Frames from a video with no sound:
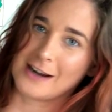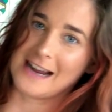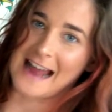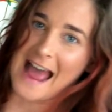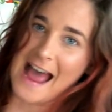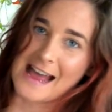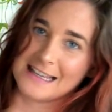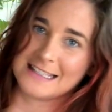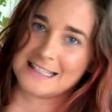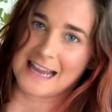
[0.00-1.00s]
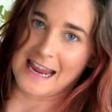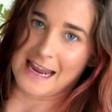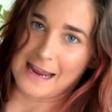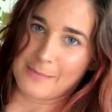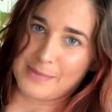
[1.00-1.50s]
it has
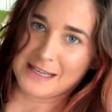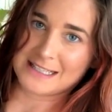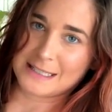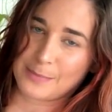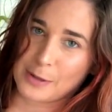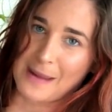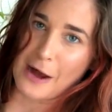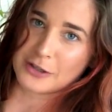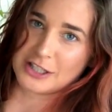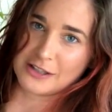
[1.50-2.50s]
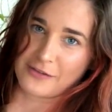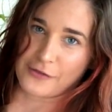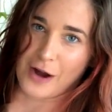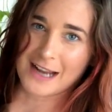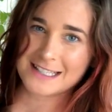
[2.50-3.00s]
a big zipper pouch in the
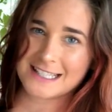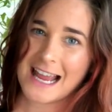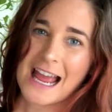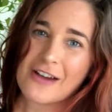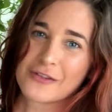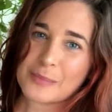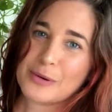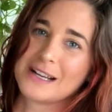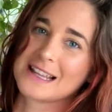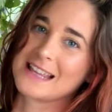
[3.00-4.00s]
front for putting